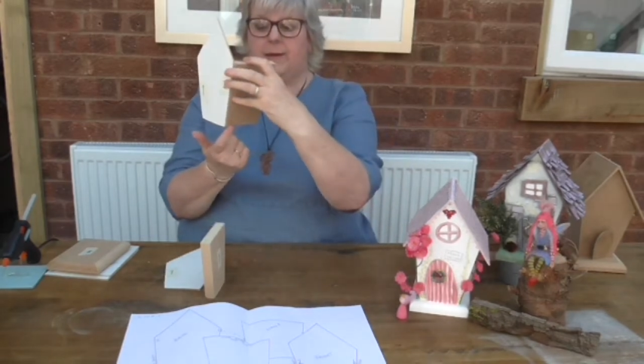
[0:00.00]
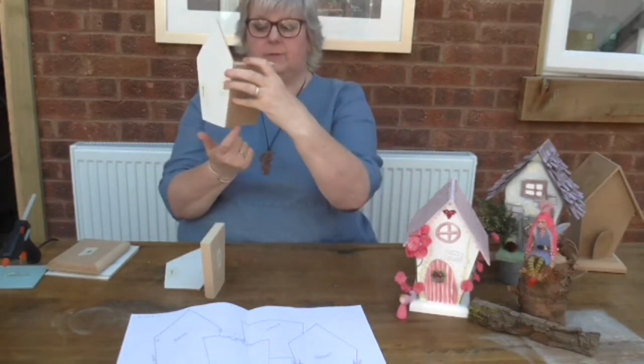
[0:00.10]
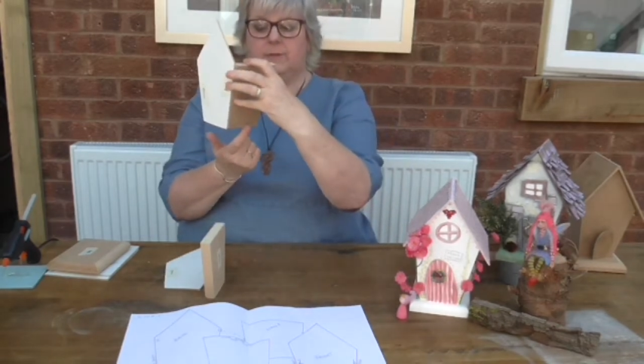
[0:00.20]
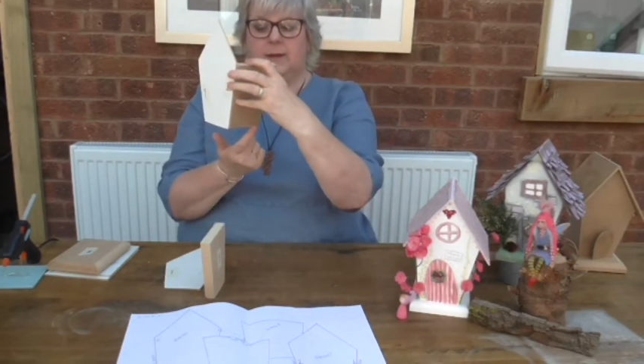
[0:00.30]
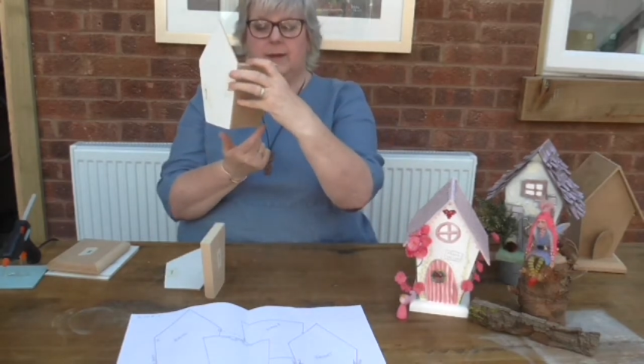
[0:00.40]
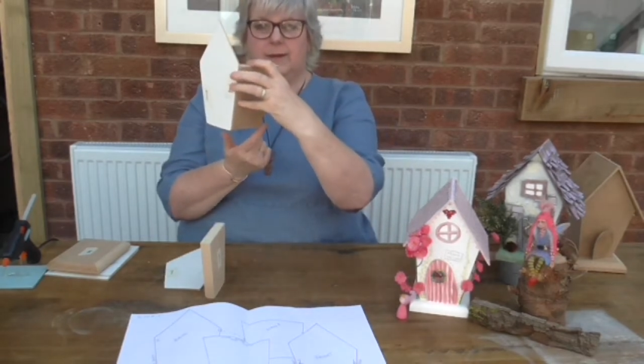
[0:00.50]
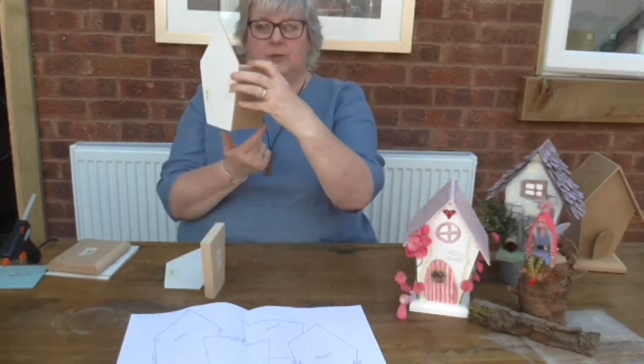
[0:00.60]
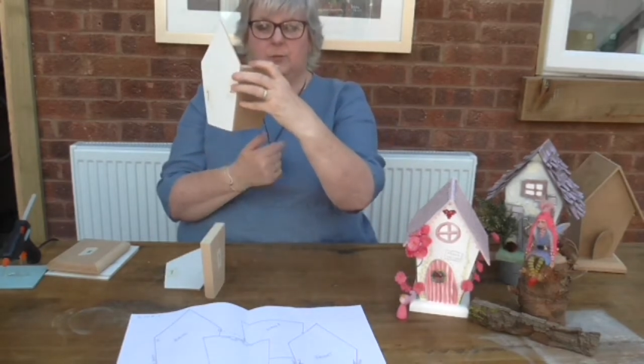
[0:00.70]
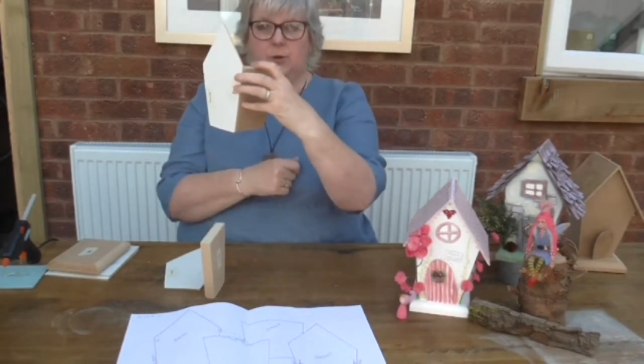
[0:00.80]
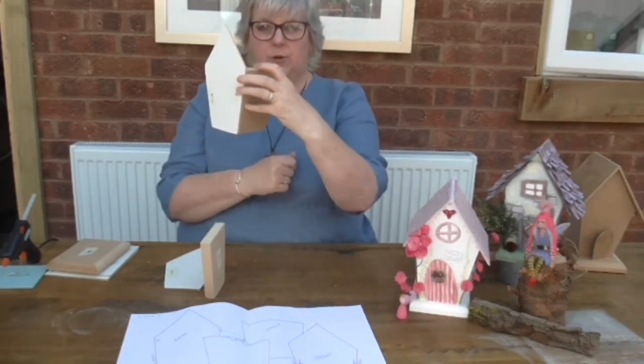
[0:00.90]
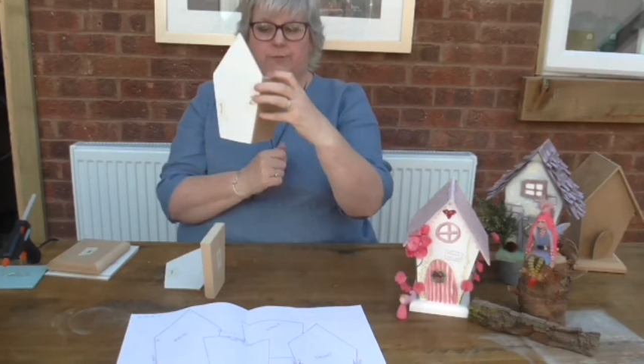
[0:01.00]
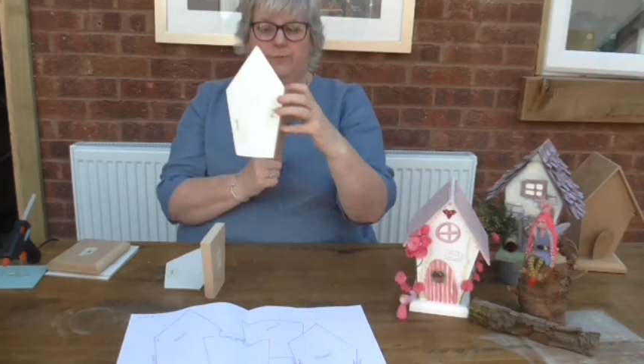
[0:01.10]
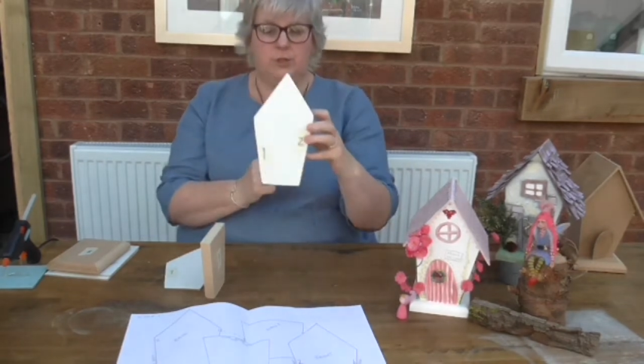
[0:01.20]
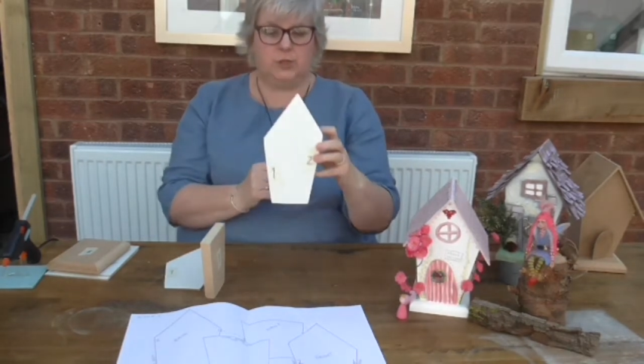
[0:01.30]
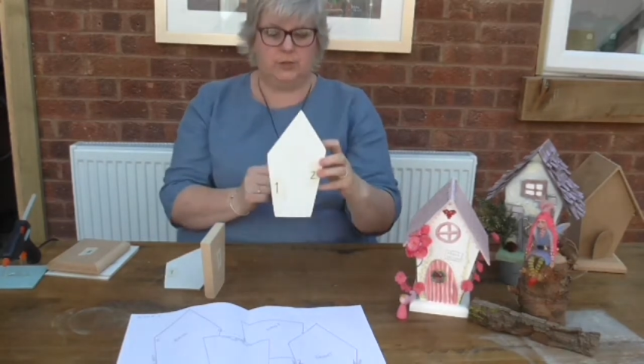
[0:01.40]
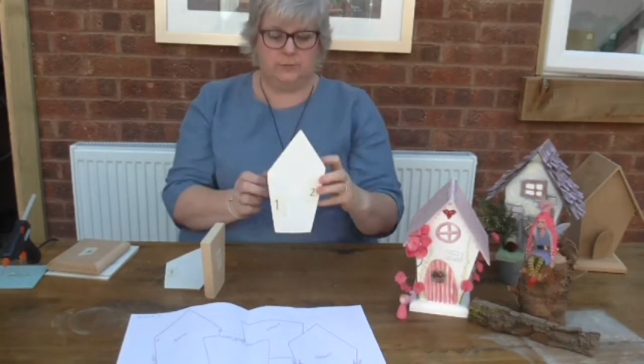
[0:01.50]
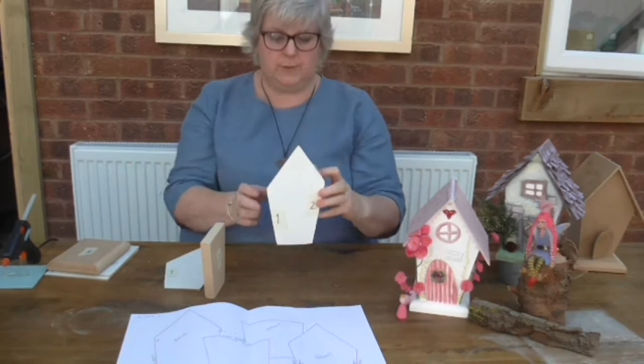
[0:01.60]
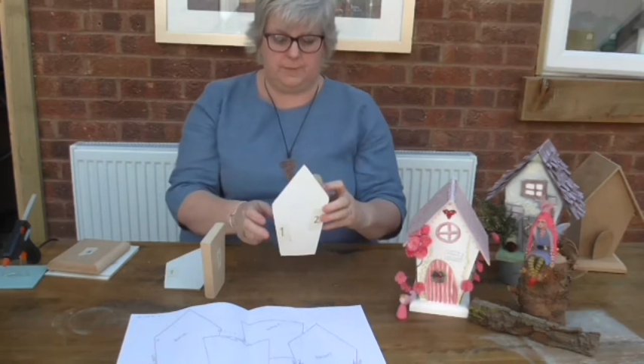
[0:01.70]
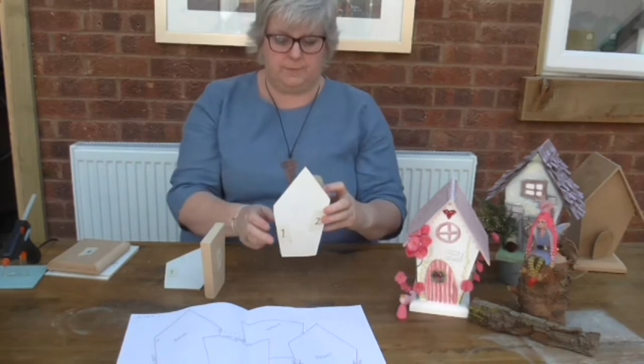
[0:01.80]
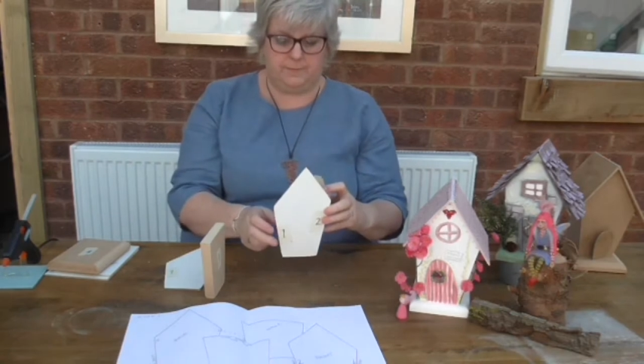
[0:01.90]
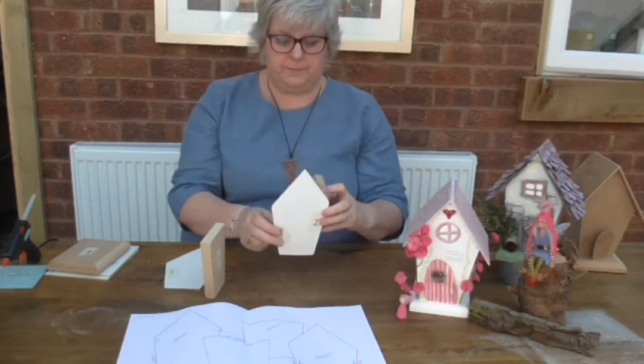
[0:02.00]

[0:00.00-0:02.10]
outside edge will look flush as well.